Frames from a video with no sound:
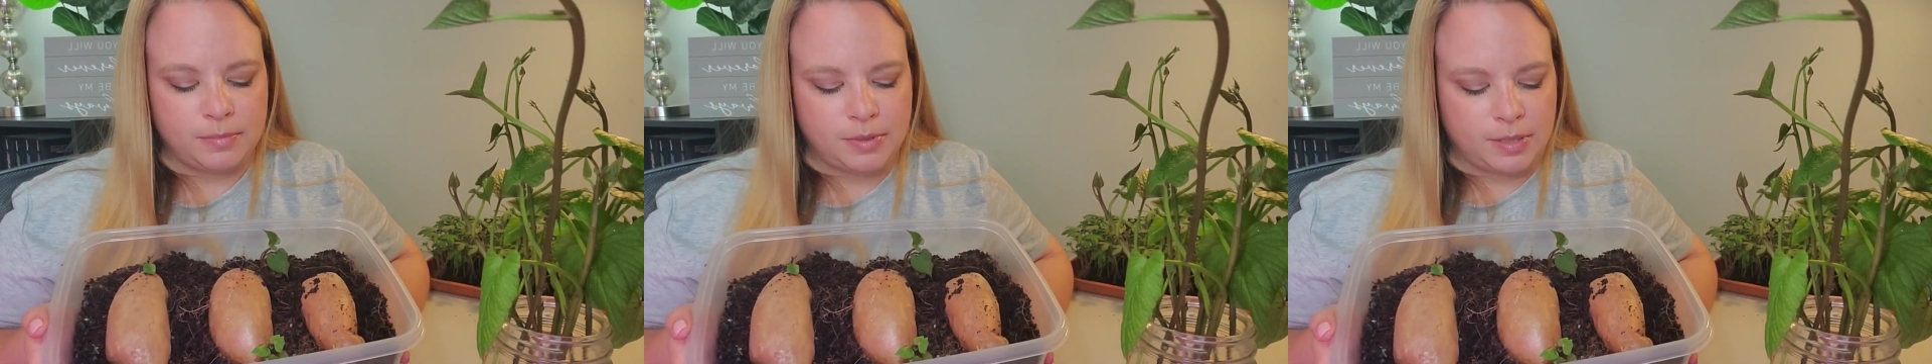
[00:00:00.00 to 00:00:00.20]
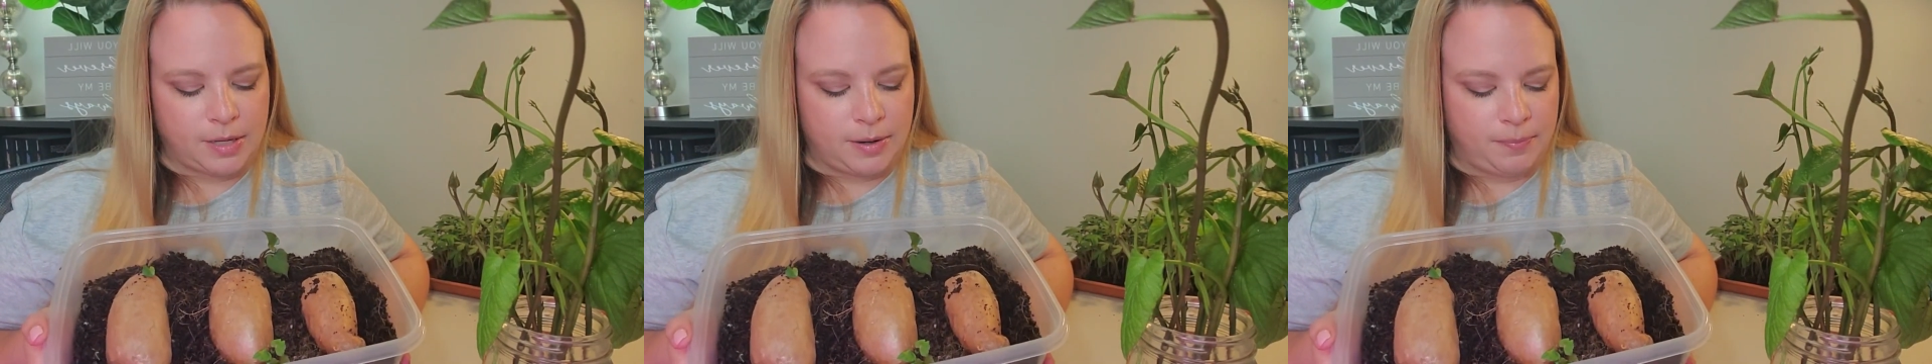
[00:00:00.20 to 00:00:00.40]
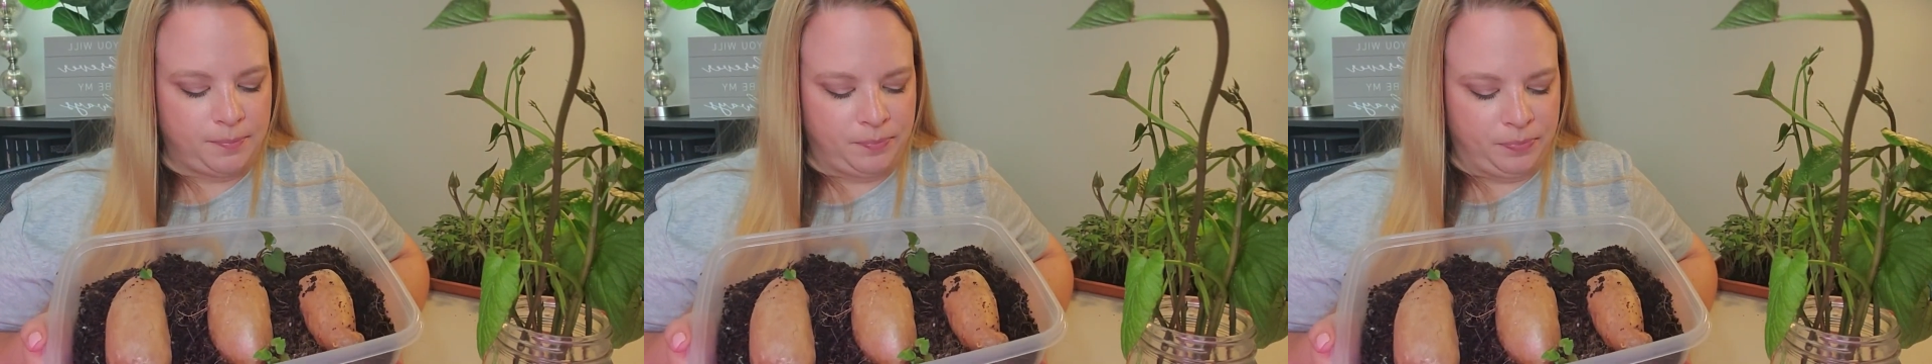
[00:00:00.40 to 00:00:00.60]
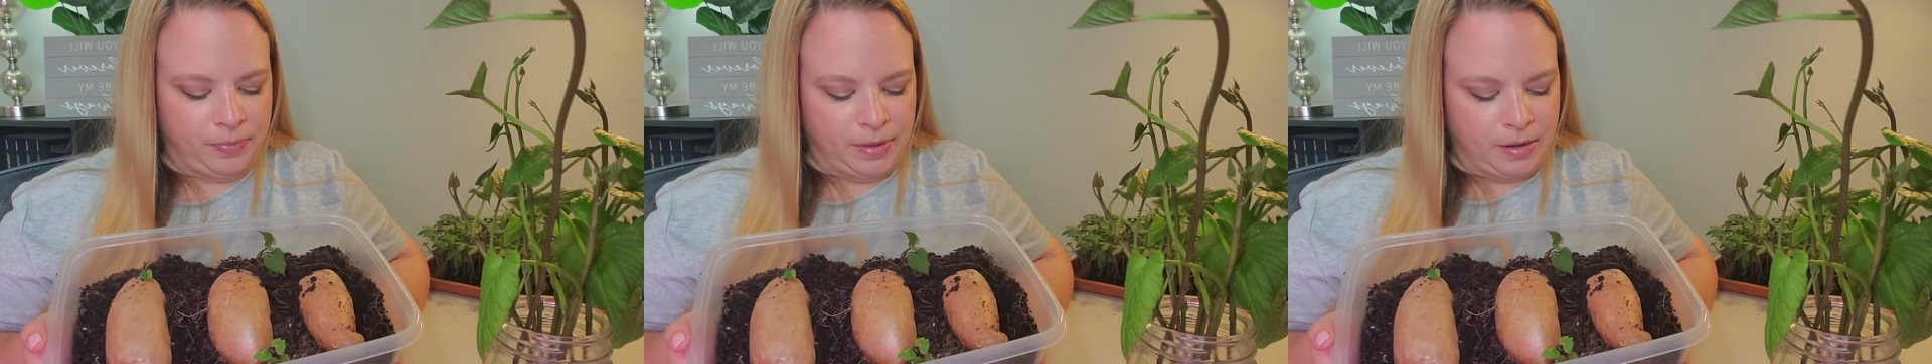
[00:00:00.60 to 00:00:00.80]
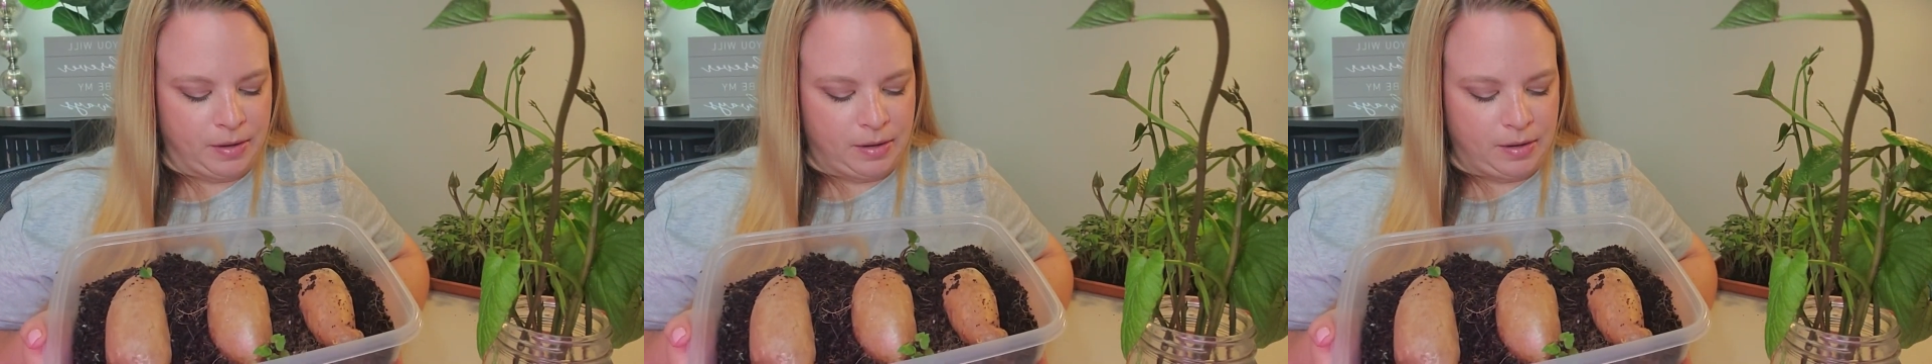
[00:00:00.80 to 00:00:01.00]
So
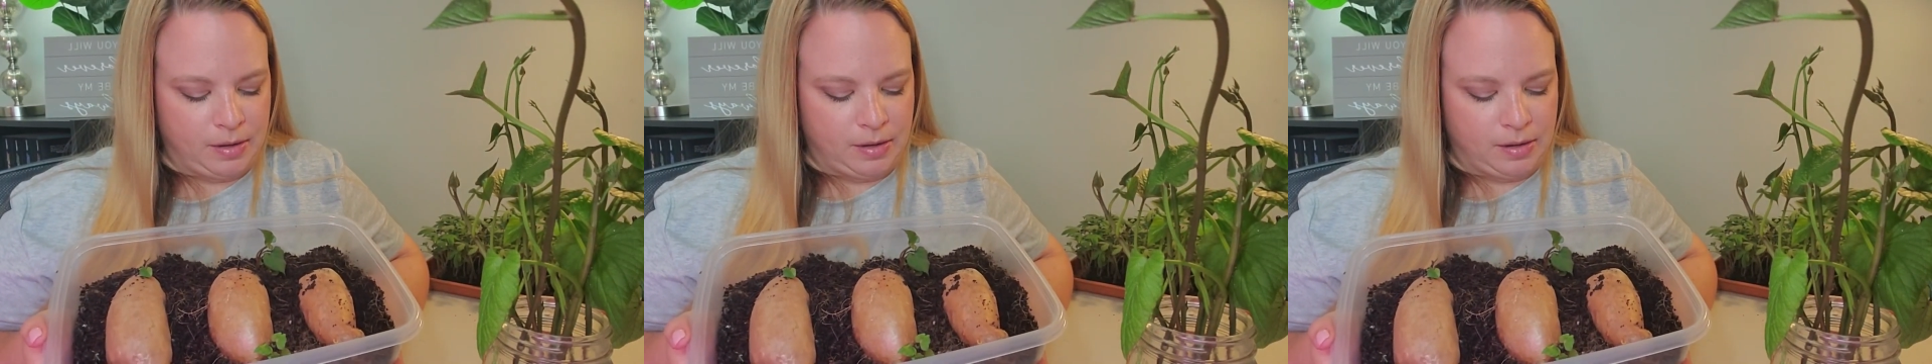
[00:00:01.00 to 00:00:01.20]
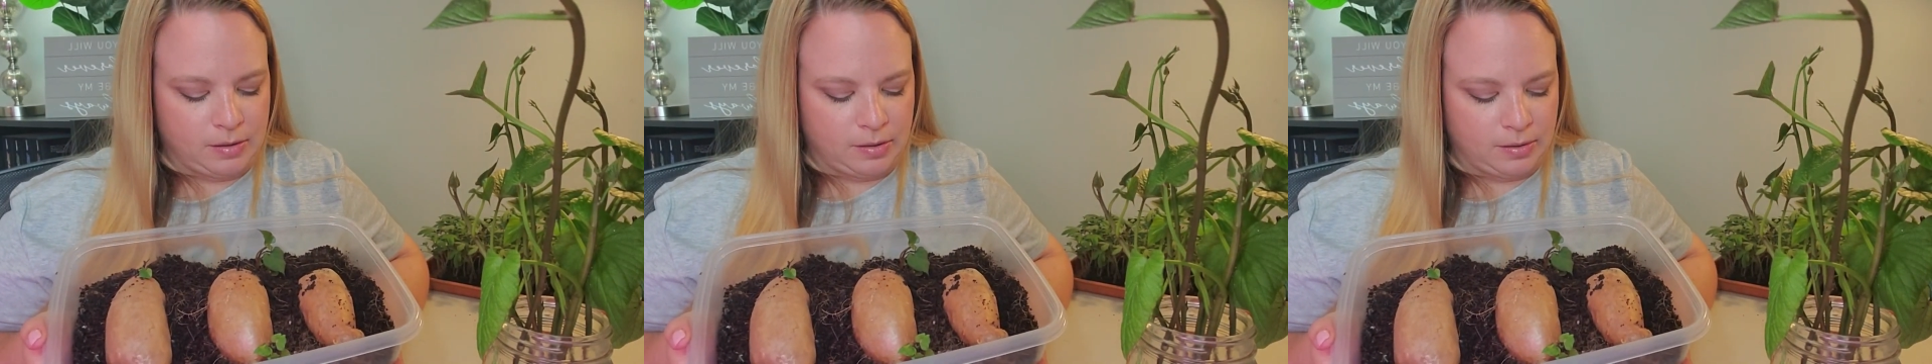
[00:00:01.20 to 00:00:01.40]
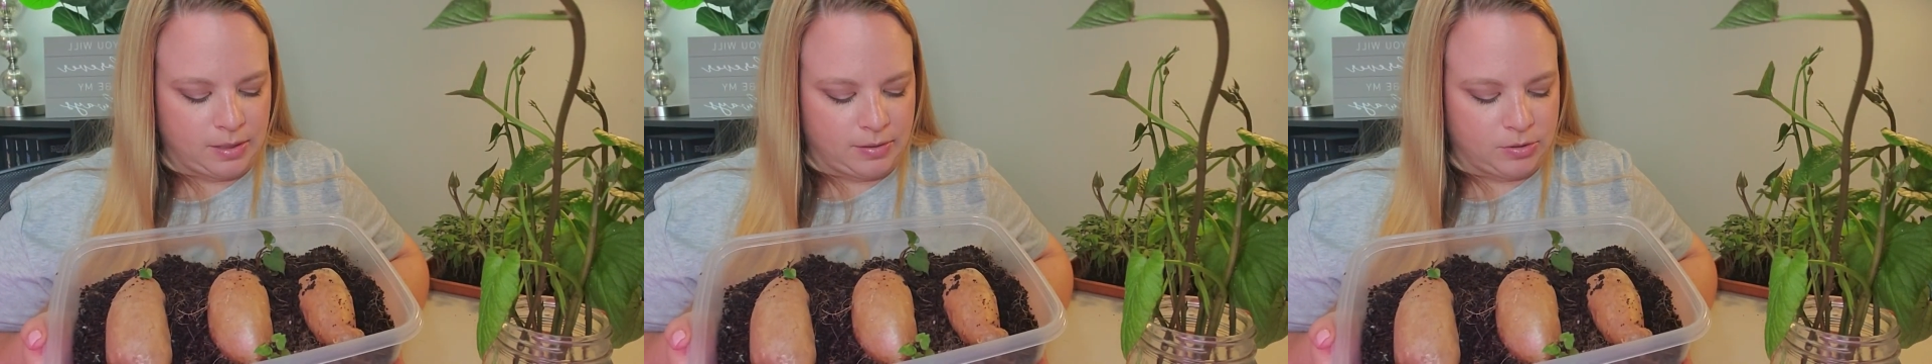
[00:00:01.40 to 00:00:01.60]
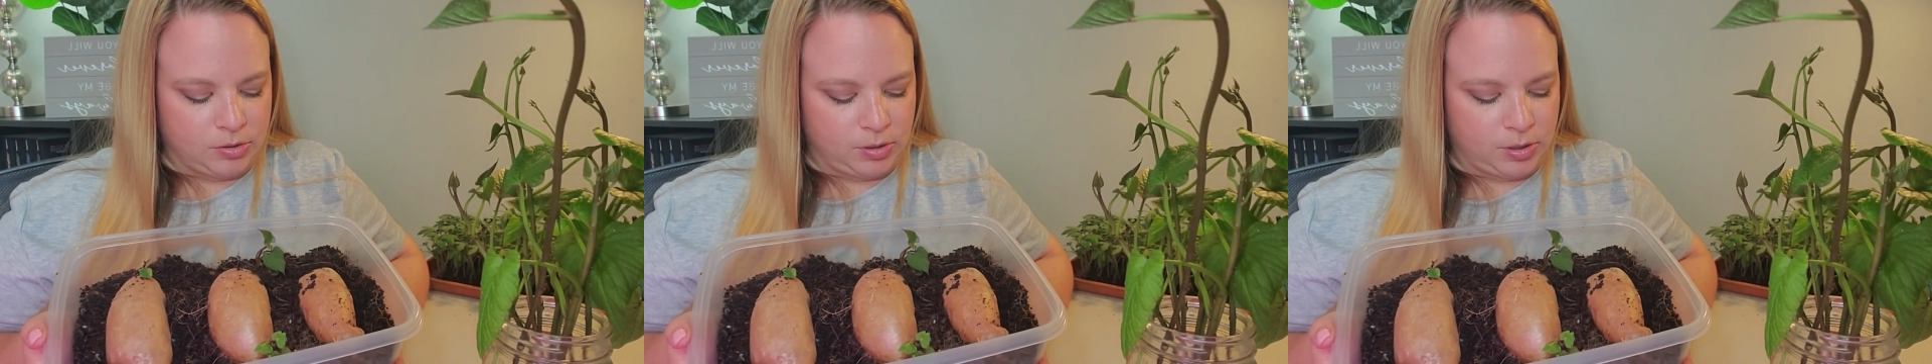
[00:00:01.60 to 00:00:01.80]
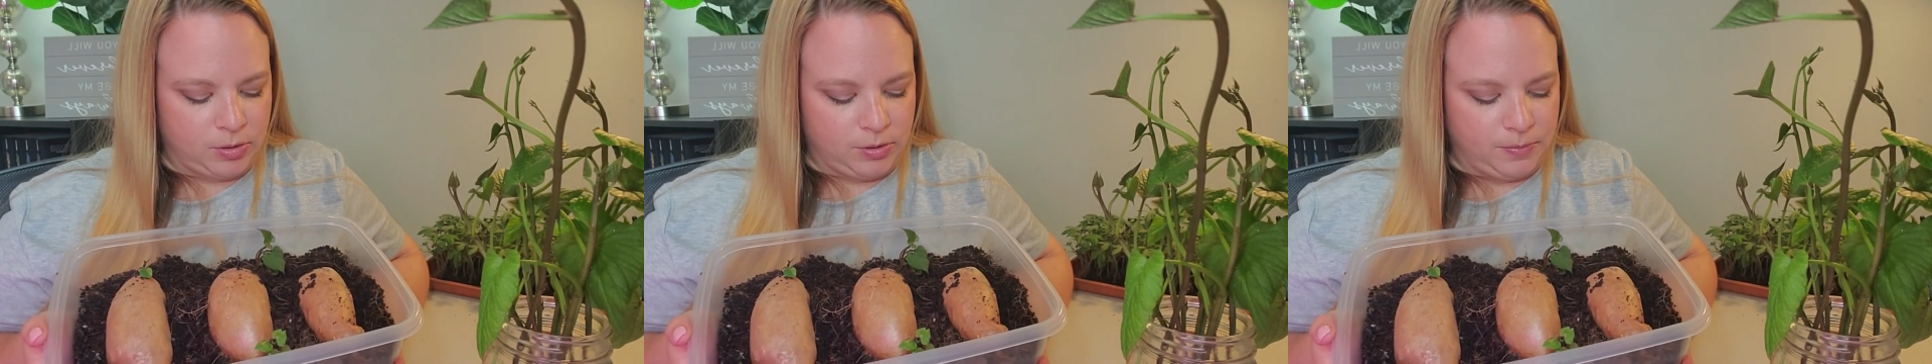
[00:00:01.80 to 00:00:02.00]
I thought that was
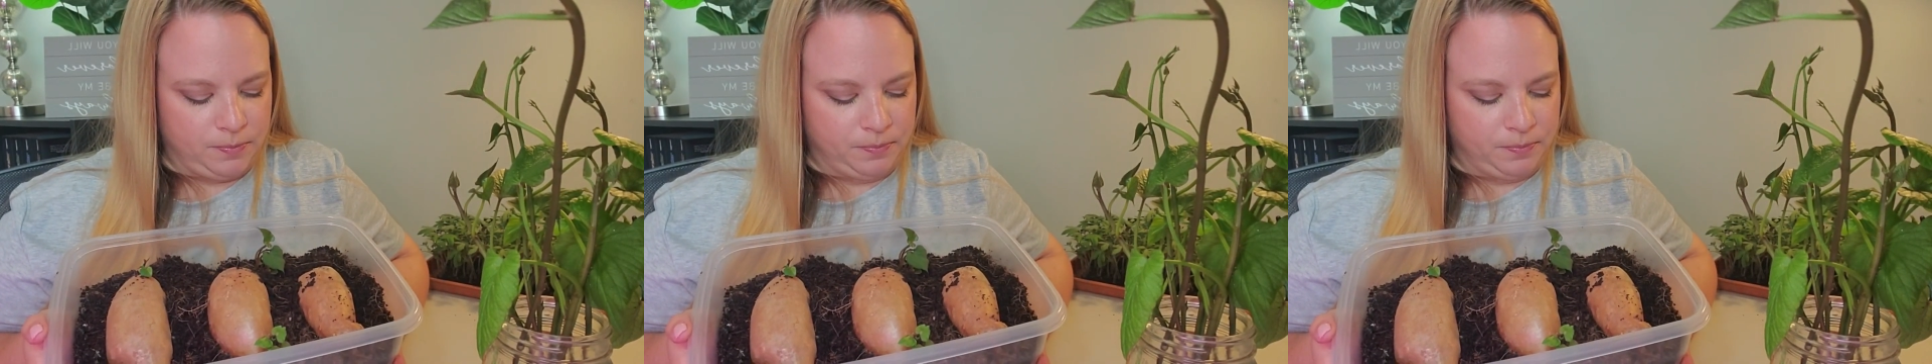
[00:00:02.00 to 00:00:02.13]
really cool.